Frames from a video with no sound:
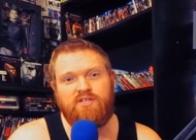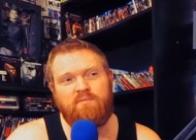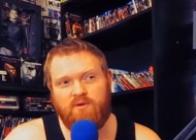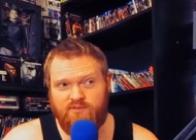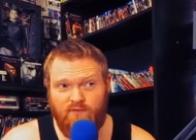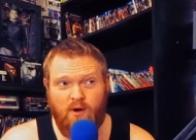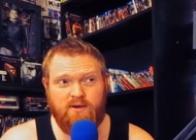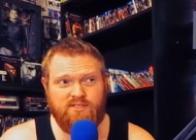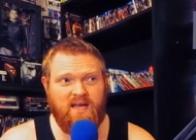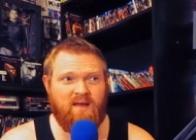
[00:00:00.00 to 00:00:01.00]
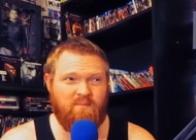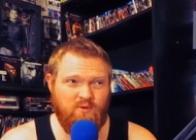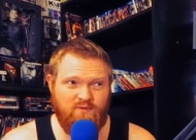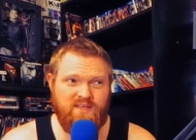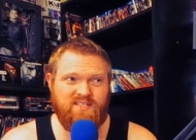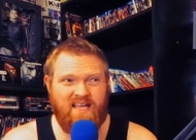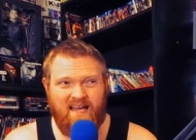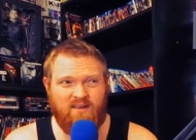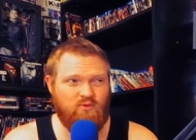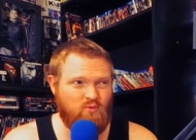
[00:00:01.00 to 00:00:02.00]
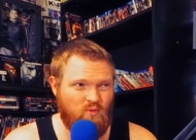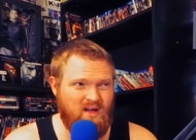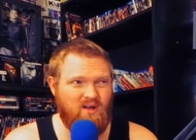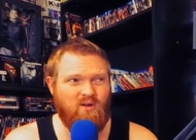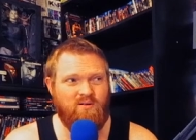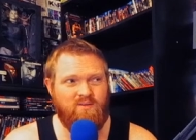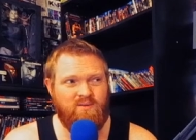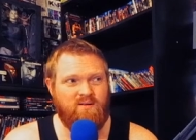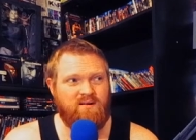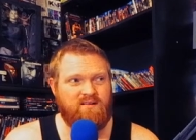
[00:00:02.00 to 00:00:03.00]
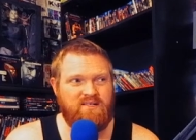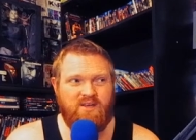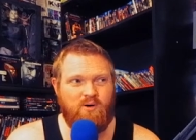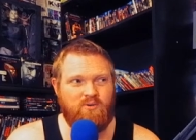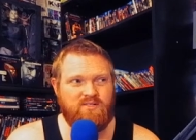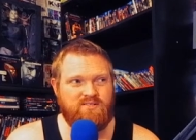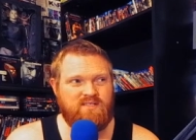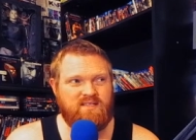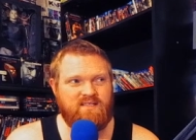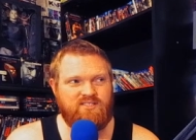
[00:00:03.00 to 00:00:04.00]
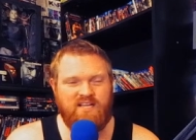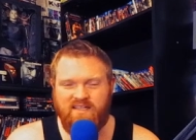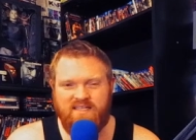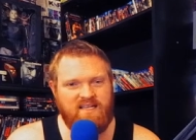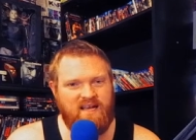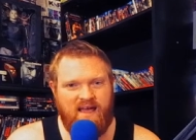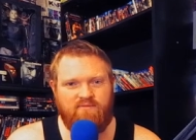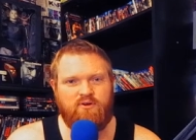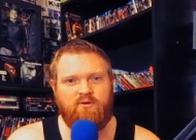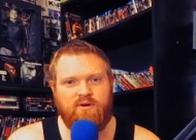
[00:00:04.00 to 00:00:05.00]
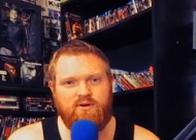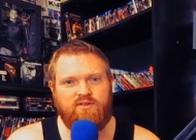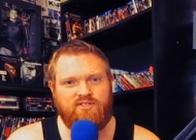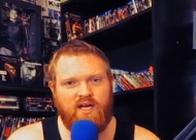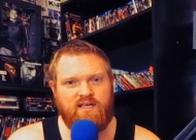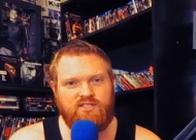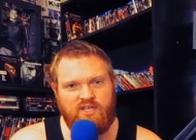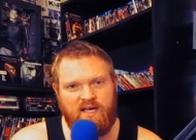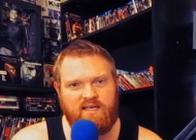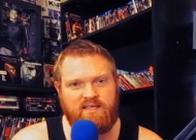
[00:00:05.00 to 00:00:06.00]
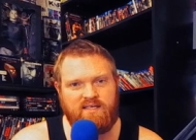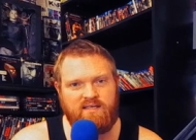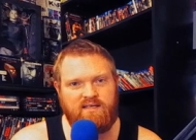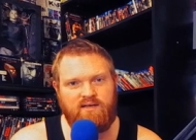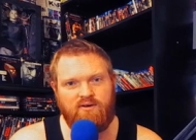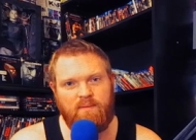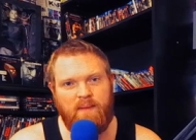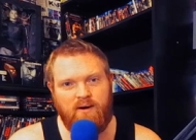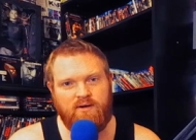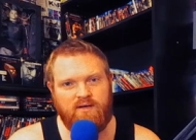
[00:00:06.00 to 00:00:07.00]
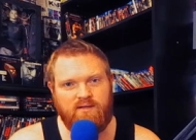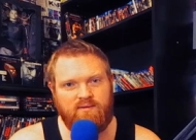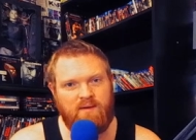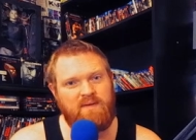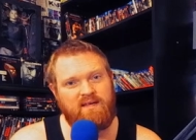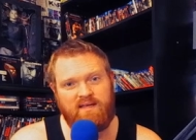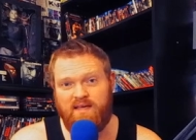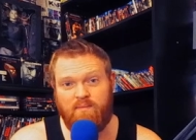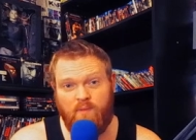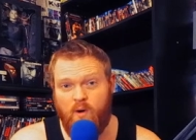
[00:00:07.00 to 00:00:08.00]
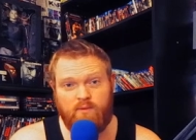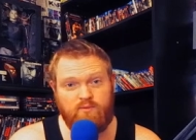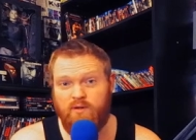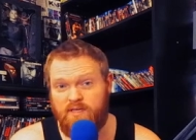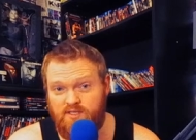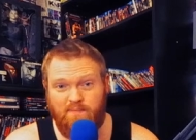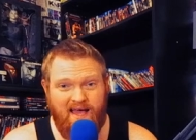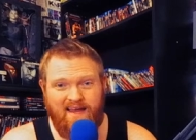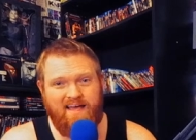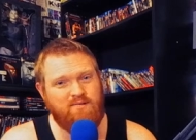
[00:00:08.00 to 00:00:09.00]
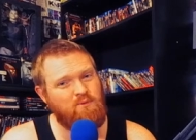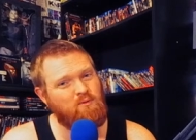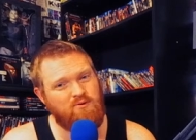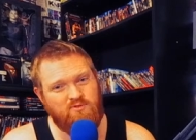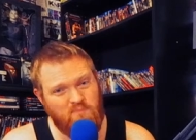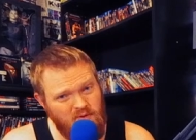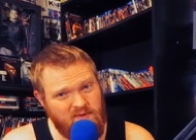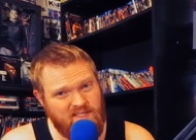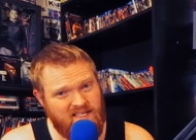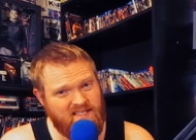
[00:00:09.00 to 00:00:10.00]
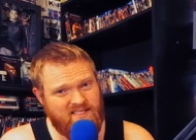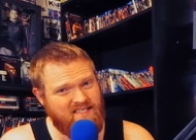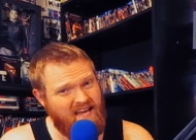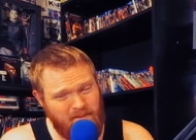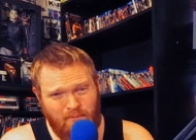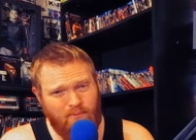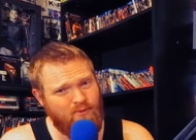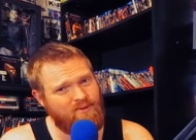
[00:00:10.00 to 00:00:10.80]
But as far as like movies handled well, because Jet Li didn't have the career that Jackie Chan did here in America. I mean, he had moments where he's a badass, but were his movies as capable?